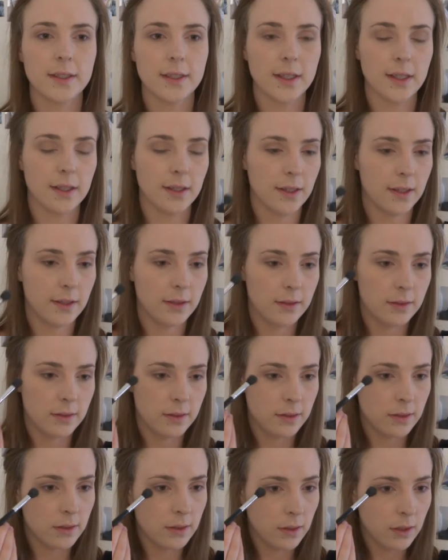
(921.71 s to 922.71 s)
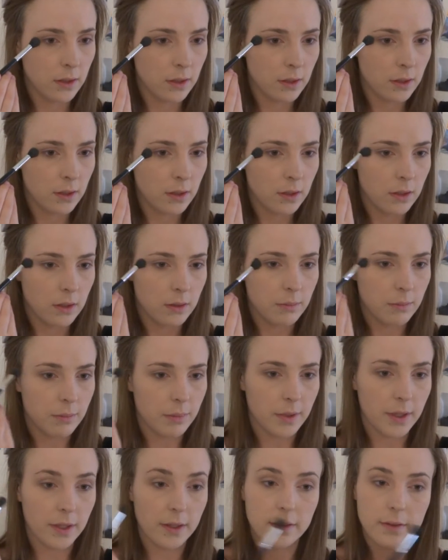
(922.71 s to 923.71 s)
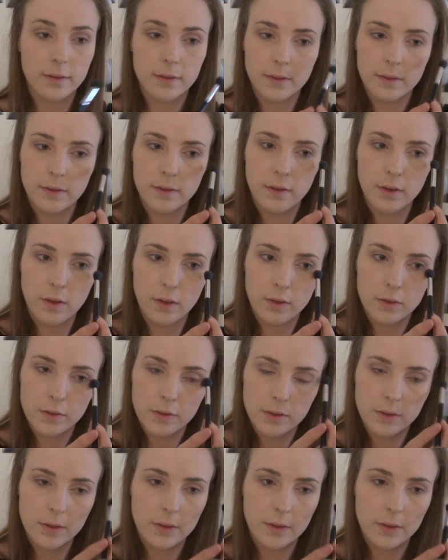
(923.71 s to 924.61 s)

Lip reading: colour but not.